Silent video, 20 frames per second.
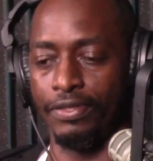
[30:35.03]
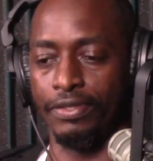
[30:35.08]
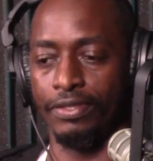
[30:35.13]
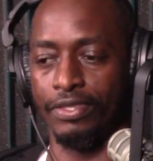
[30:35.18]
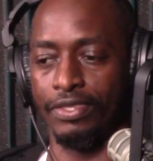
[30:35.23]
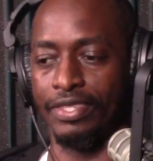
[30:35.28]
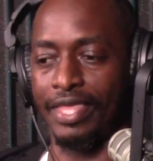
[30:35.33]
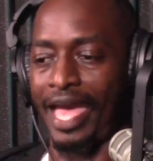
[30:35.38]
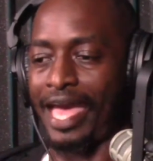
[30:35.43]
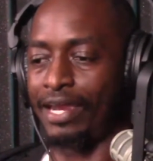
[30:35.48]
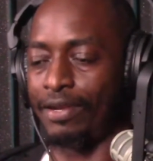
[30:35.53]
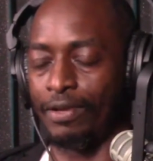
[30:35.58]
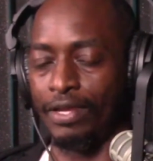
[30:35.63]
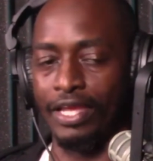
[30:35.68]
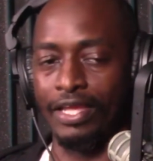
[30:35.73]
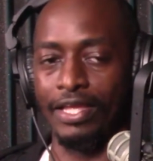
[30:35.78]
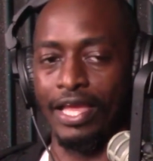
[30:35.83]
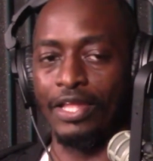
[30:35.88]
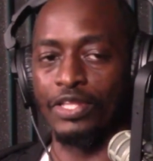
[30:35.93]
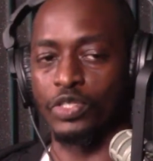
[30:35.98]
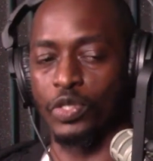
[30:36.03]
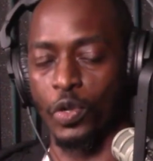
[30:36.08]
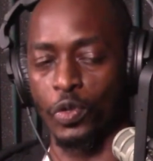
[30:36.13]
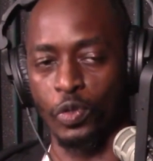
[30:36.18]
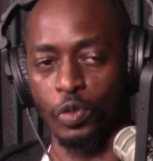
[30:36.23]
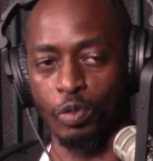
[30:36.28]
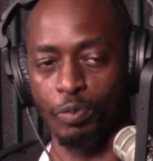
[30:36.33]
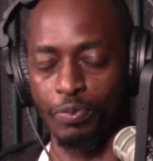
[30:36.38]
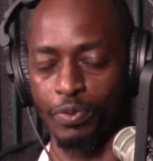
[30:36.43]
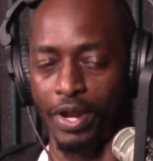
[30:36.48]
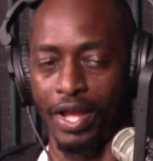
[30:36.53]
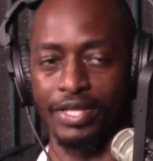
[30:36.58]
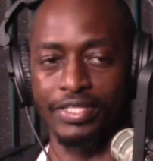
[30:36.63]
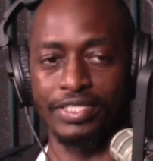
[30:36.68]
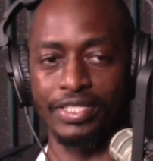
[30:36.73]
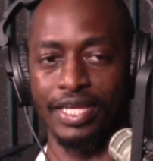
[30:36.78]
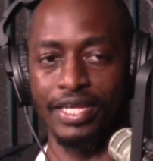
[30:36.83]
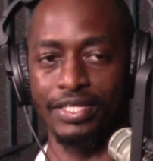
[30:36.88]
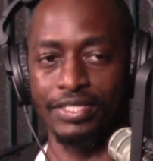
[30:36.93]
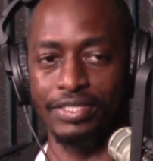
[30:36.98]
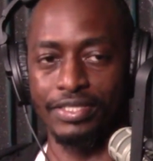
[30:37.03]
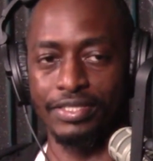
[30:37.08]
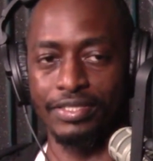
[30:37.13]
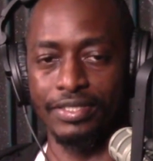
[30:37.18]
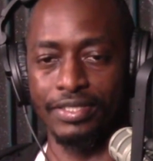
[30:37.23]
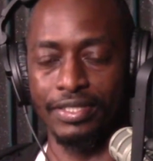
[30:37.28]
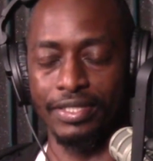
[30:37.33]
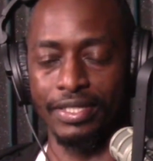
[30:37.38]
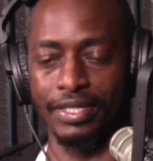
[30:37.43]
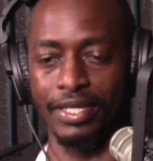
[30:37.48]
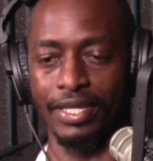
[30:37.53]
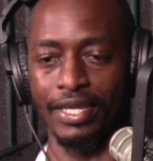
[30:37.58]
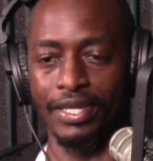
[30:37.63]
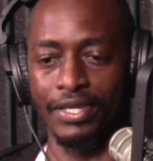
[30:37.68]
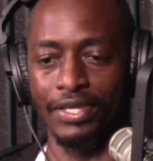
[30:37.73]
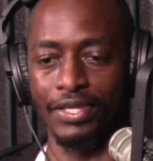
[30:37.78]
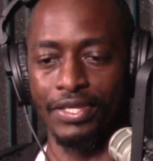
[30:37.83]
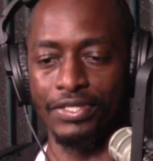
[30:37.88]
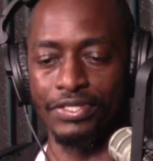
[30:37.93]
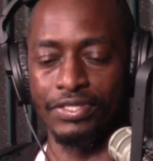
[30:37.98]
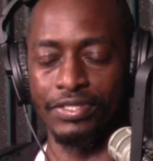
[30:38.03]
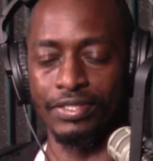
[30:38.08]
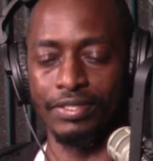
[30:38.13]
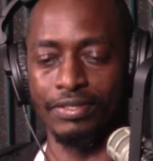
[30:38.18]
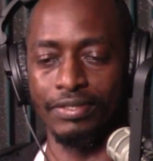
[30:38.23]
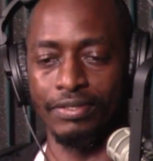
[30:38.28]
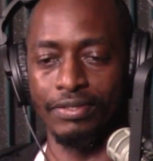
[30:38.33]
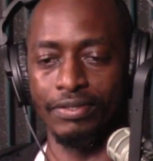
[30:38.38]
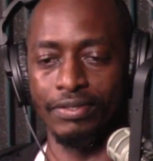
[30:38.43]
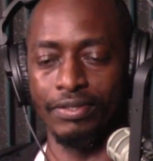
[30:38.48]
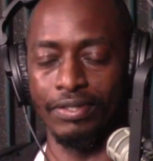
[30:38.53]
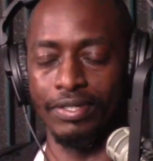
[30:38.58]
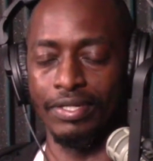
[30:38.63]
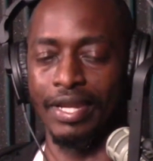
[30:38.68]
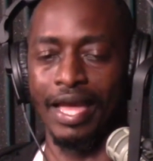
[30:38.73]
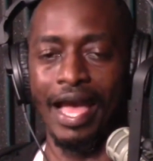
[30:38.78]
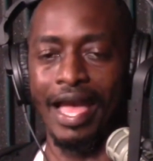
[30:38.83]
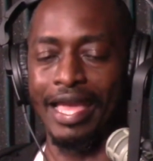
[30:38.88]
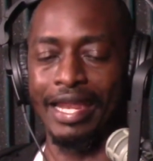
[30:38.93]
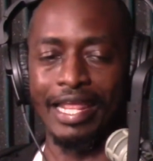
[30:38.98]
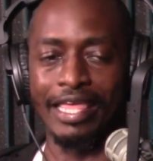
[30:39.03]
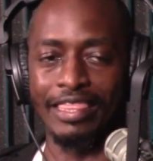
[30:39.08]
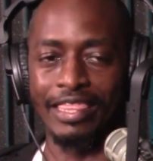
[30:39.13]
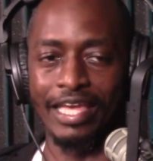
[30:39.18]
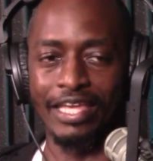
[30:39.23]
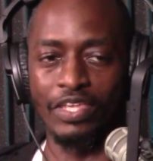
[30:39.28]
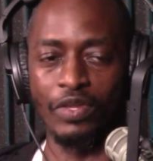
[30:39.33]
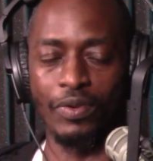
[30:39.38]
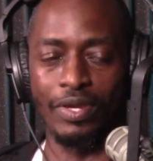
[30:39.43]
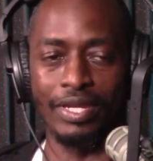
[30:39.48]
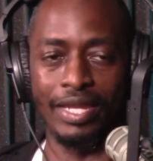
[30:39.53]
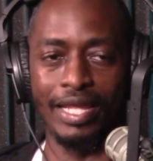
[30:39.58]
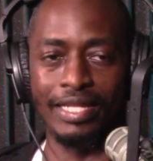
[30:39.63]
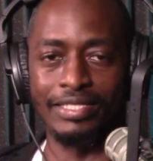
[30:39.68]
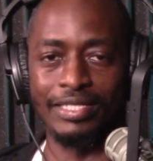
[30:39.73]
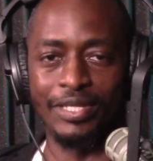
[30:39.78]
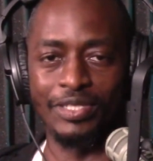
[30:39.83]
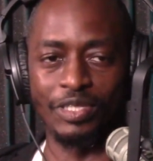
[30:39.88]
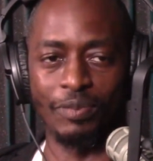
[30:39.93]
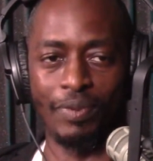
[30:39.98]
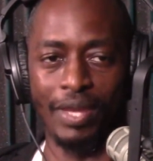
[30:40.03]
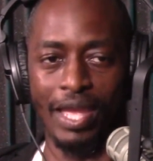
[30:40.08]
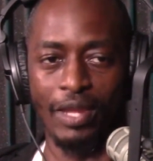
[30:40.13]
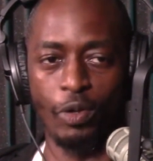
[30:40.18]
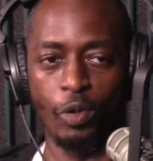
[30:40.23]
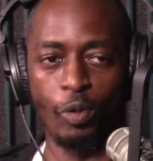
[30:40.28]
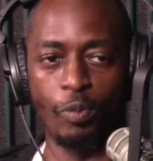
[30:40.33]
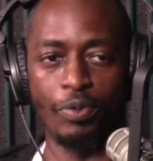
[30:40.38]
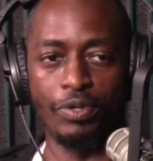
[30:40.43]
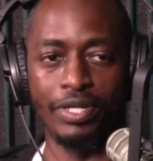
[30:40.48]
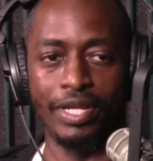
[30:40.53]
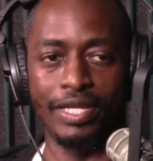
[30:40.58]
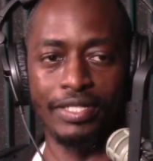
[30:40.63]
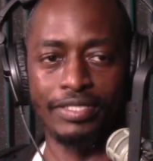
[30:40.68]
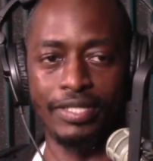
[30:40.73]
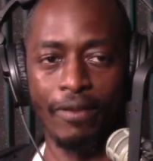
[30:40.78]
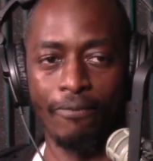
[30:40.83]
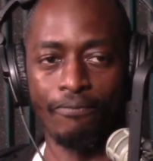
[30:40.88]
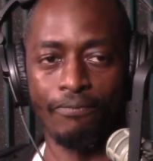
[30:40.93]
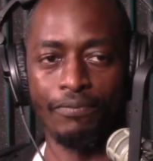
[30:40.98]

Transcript: that internal process is not anything you can anticipate or predict.